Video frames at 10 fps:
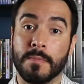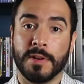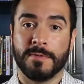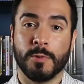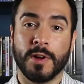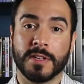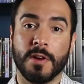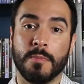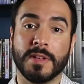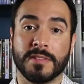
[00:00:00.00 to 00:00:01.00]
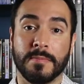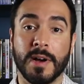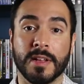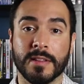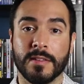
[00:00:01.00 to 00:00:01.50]
But if you want to go month to
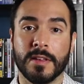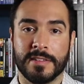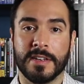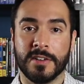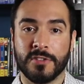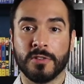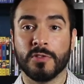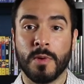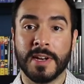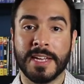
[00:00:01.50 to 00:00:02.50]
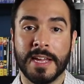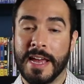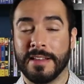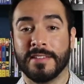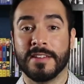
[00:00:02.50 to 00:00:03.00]
month, it's an additional $20,
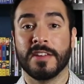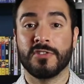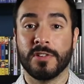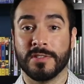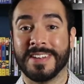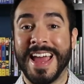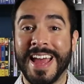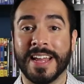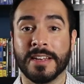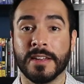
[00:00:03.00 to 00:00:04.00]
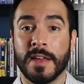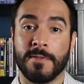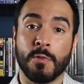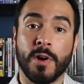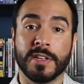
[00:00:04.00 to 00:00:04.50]
and it's an additional $10 if
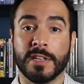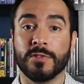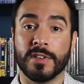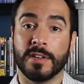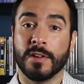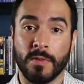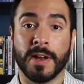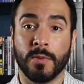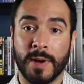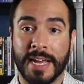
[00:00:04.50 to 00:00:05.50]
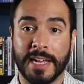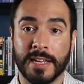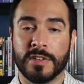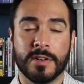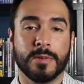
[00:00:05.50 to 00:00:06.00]
you want to use it right away.
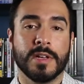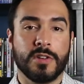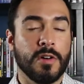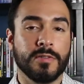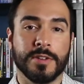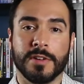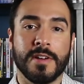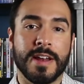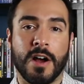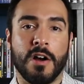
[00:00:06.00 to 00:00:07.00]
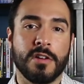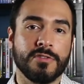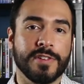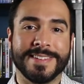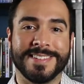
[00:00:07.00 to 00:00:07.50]
So total, you're at
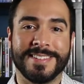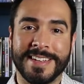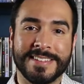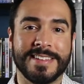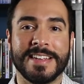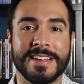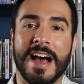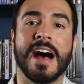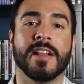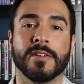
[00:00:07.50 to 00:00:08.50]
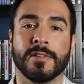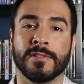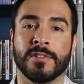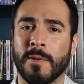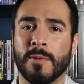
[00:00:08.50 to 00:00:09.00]

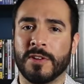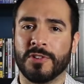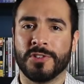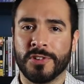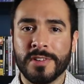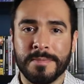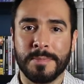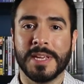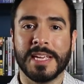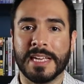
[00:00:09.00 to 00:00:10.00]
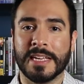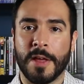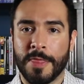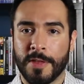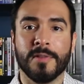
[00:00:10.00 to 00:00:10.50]
$160 for what should be a
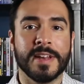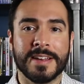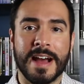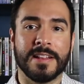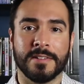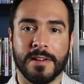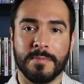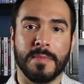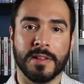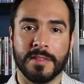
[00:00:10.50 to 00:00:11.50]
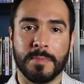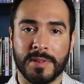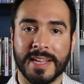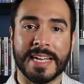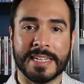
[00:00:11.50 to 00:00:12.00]
$30 a month
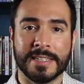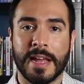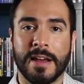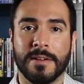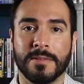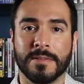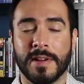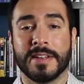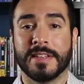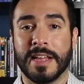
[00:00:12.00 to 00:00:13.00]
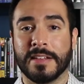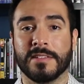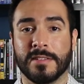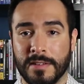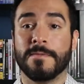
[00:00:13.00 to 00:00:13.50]
plan. Now, granted,
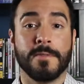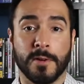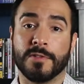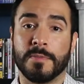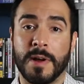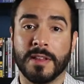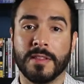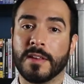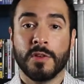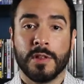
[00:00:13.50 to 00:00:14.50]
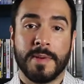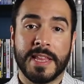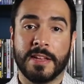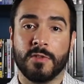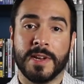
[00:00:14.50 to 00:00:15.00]
that's the first month. You only pay
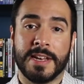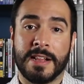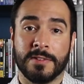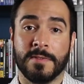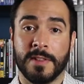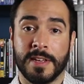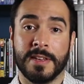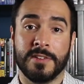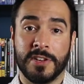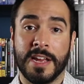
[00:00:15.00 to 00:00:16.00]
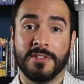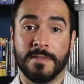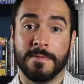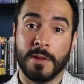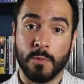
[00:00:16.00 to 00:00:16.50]
that $20 for the initiation
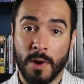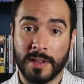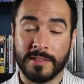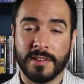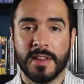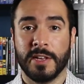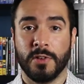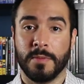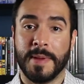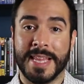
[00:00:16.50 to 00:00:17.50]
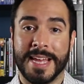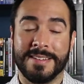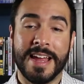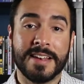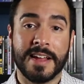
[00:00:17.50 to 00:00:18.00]
fee once, and you only pay that
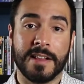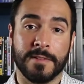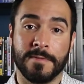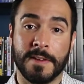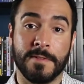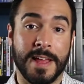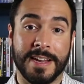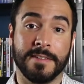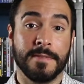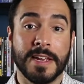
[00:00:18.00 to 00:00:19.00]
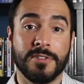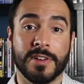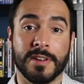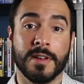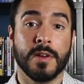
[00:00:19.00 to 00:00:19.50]
$10 fee for the
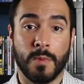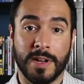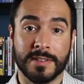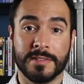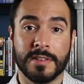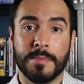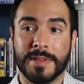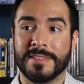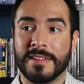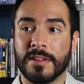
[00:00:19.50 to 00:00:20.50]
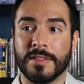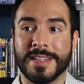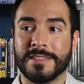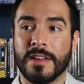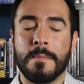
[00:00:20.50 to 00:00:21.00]
activation once. But still,
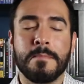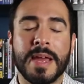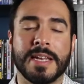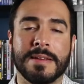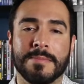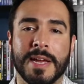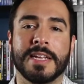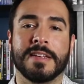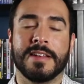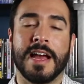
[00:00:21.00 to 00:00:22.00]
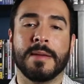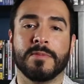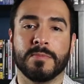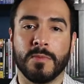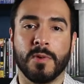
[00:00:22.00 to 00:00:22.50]
that's many, many
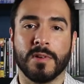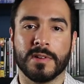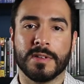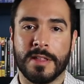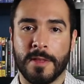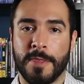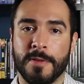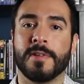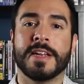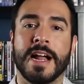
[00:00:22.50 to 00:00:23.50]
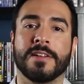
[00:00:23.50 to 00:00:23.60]
times more than the $30